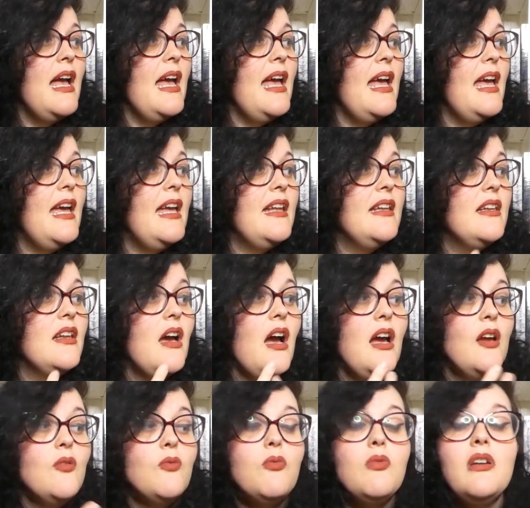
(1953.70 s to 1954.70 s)
And I
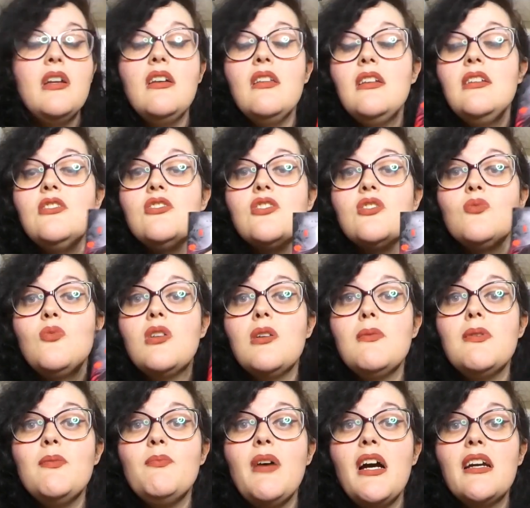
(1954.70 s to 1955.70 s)
really just want to
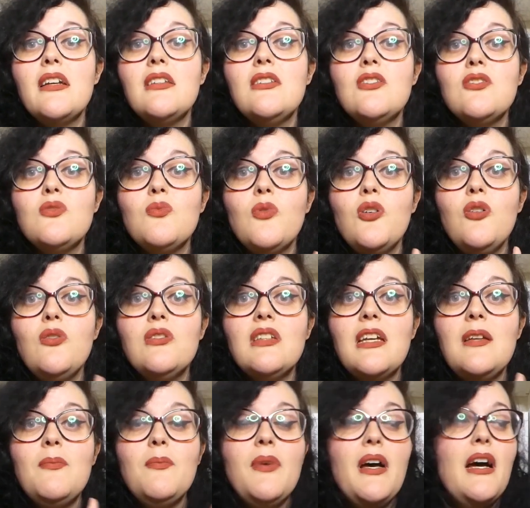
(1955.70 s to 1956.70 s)
be back in this world
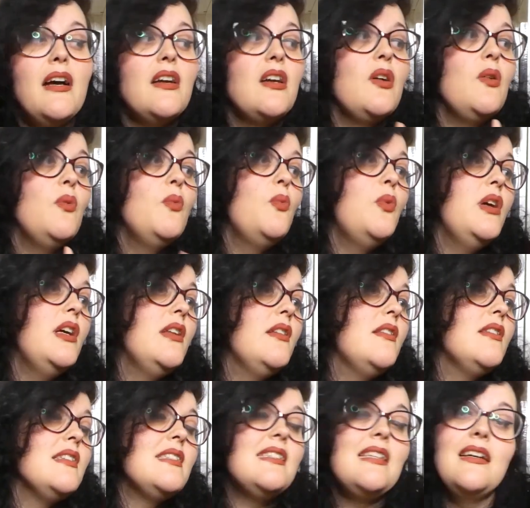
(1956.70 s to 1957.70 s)
and back
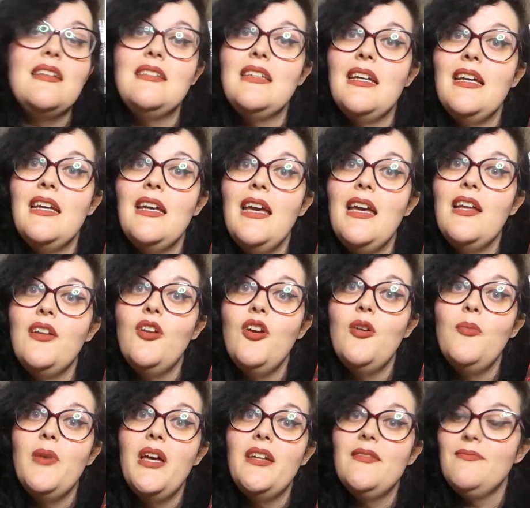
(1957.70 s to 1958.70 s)
with Sunday and her
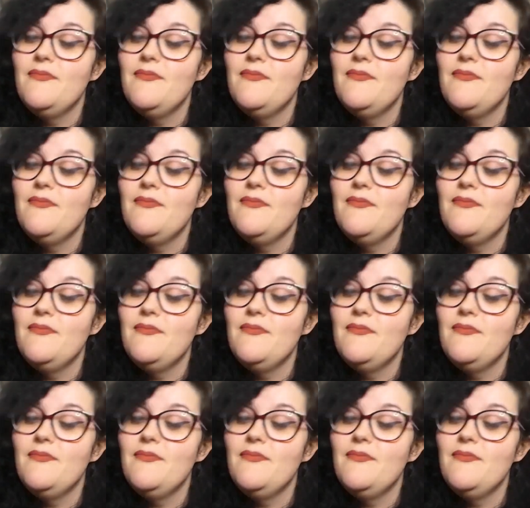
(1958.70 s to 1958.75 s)
men.